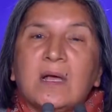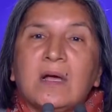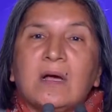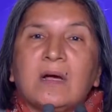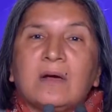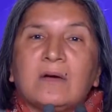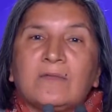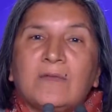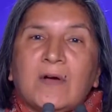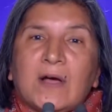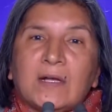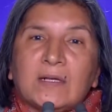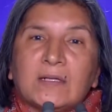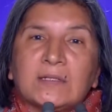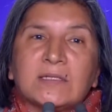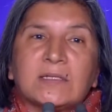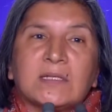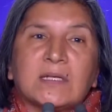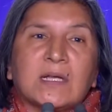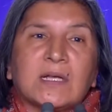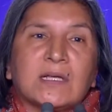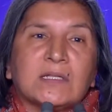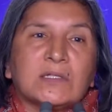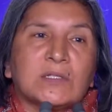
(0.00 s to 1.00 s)
of violence
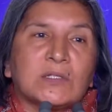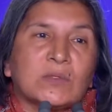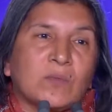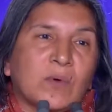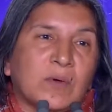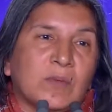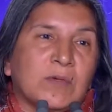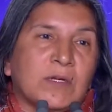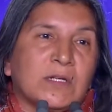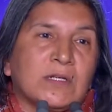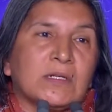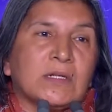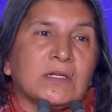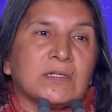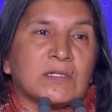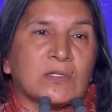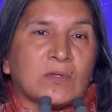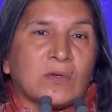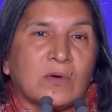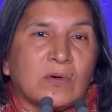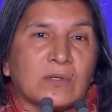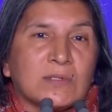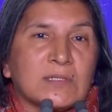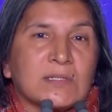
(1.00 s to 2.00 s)
against women, its
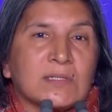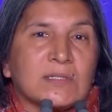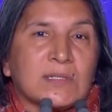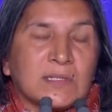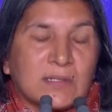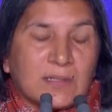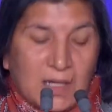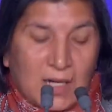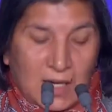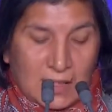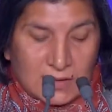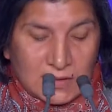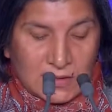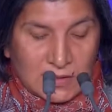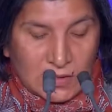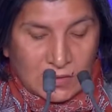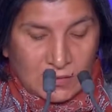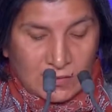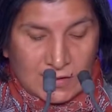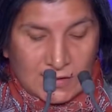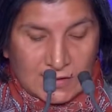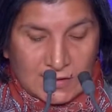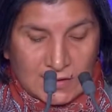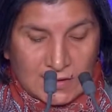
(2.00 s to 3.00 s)
causes and
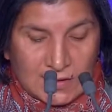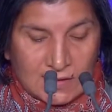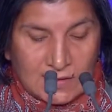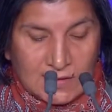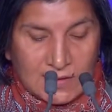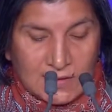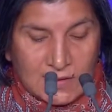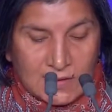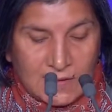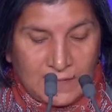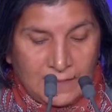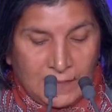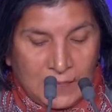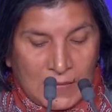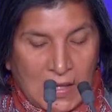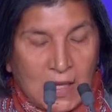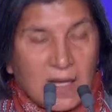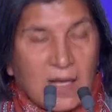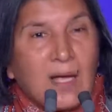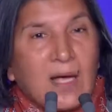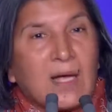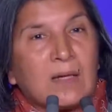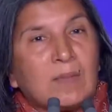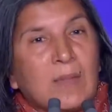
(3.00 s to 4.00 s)
consequences.
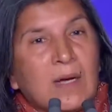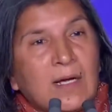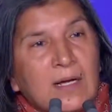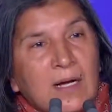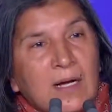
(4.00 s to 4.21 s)
And my